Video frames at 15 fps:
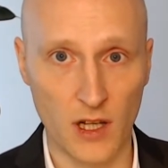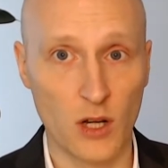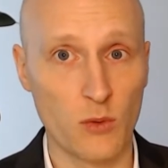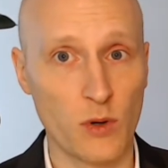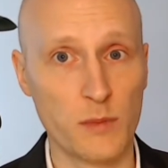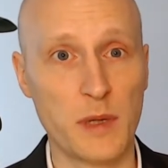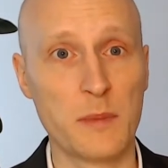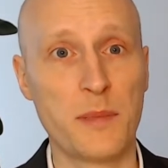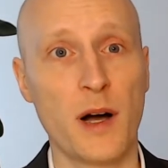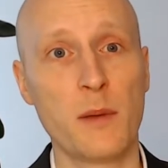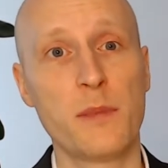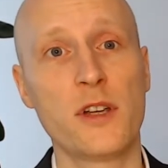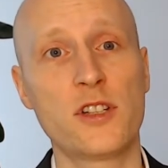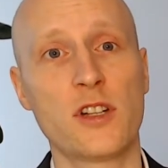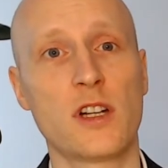will be
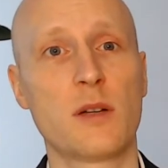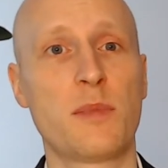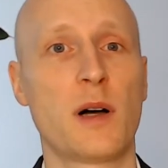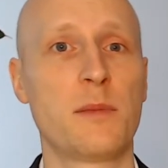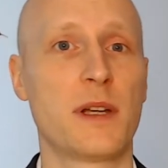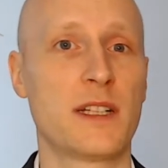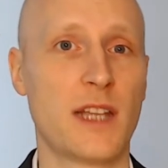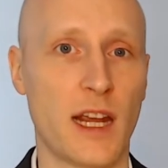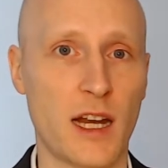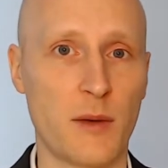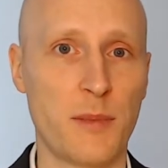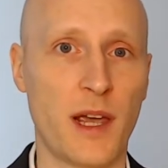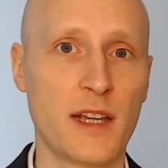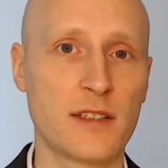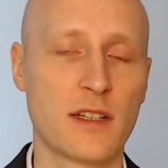published in a public
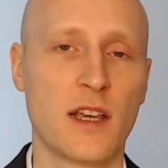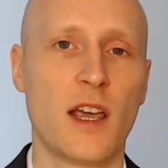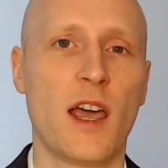database,